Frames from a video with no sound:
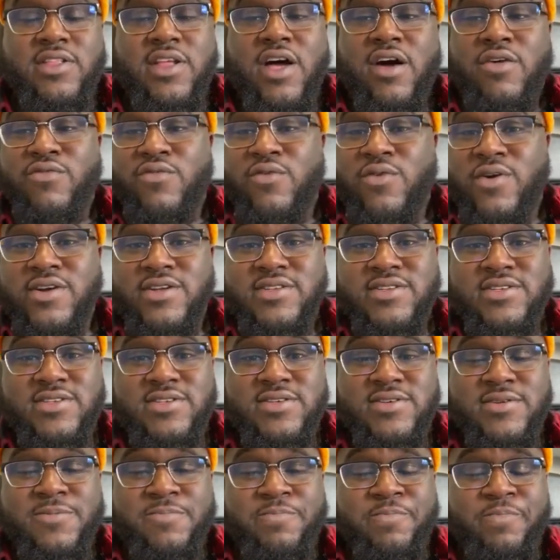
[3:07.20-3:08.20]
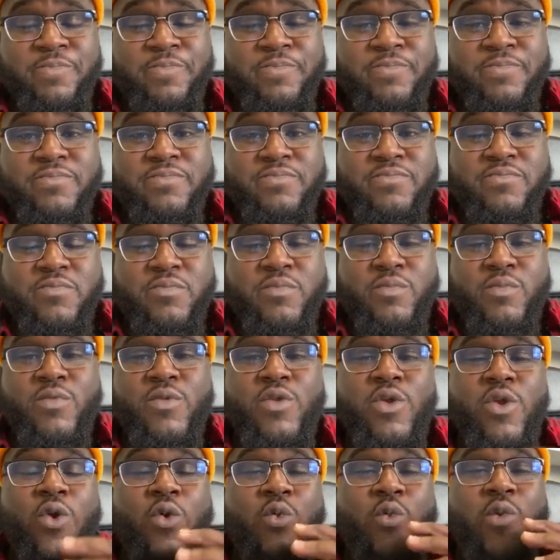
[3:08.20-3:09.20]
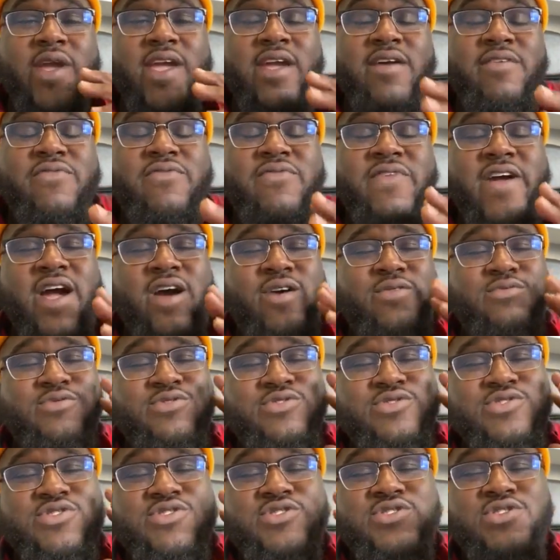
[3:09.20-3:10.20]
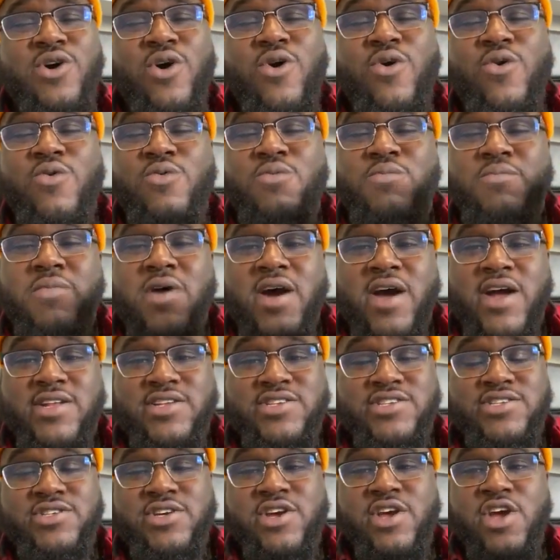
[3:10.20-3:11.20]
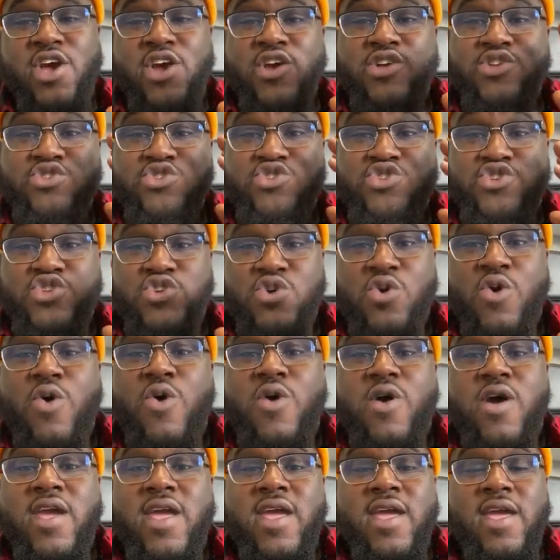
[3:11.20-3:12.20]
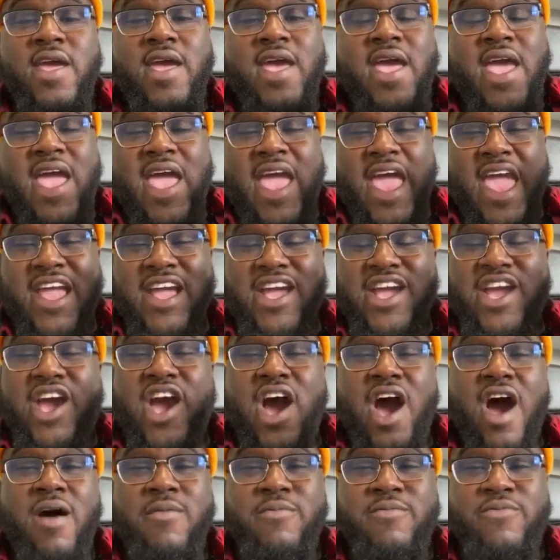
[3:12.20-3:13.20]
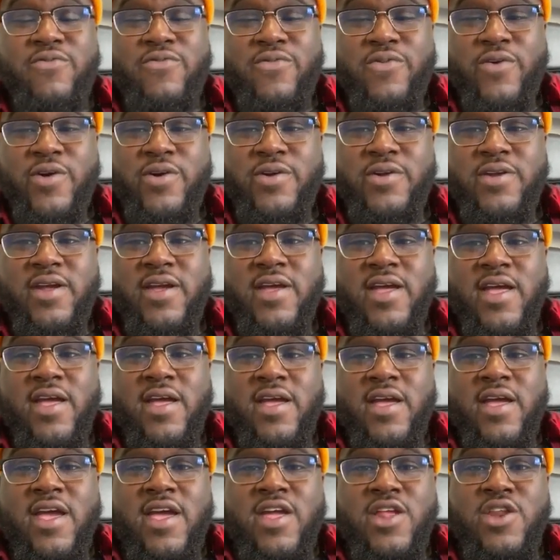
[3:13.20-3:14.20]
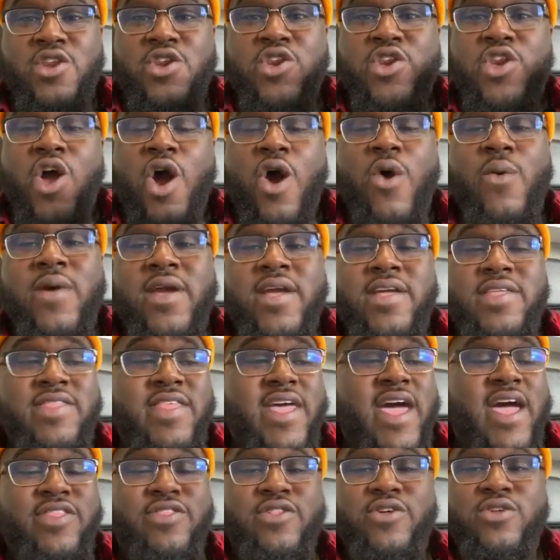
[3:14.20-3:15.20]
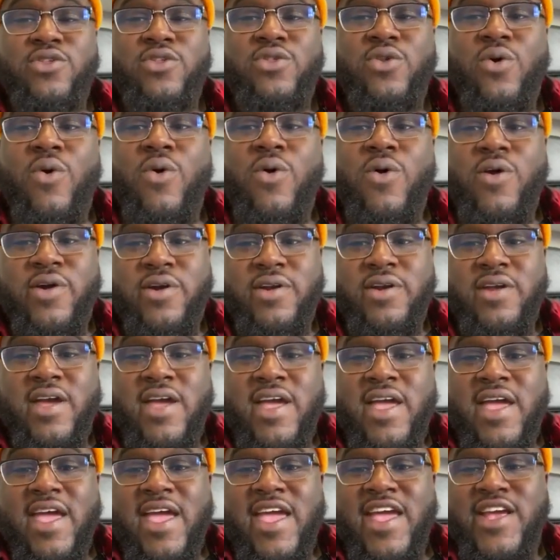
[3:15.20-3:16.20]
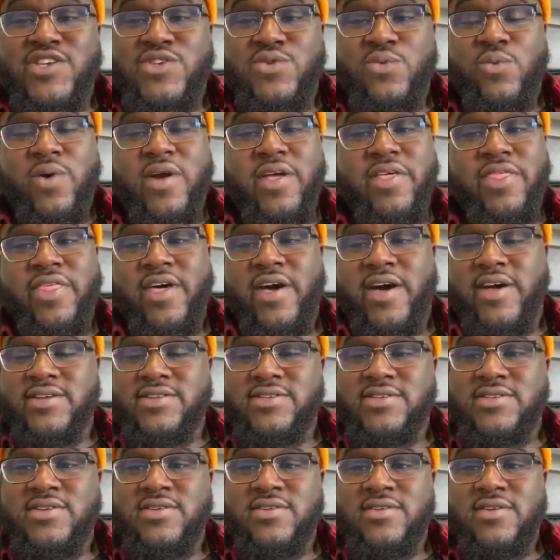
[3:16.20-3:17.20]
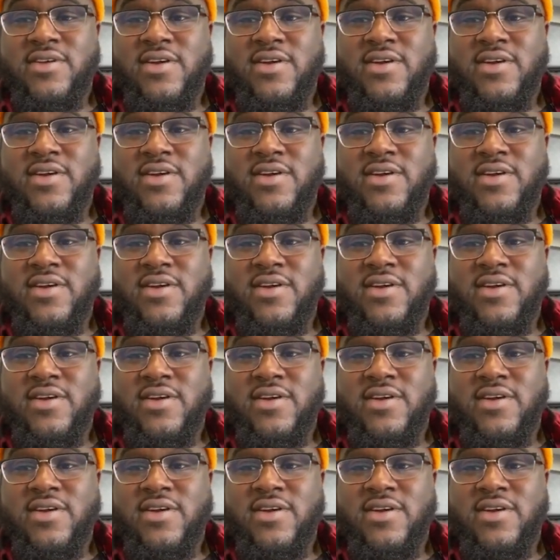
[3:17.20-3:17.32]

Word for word: loved ones, we have found so much joy and comfort knowing that the Lord is with us.